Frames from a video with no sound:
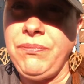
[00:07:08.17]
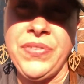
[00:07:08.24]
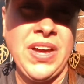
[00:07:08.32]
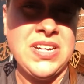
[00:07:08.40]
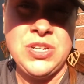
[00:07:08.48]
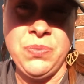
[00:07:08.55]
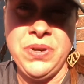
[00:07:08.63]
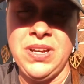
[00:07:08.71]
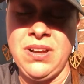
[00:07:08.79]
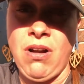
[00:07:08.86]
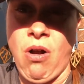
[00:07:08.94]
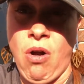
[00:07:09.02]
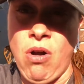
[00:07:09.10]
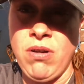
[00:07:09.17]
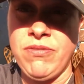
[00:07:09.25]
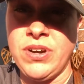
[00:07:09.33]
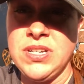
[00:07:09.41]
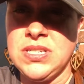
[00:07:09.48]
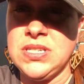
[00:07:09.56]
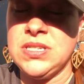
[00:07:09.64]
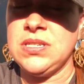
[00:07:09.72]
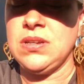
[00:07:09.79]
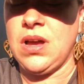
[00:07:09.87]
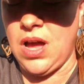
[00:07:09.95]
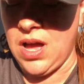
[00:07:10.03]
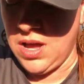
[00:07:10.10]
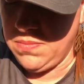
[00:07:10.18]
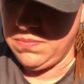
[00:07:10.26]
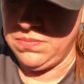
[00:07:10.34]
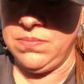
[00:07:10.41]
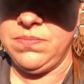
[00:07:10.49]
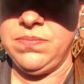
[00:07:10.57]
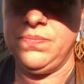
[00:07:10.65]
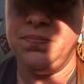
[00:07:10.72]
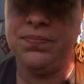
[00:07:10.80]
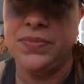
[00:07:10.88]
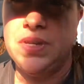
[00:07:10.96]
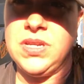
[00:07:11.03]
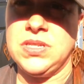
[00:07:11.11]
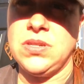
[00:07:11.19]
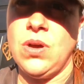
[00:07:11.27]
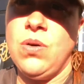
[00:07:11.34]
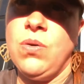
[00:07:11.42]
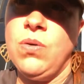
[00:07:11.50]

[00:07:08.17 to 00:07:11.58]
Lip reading: until we can get our hard freezes. So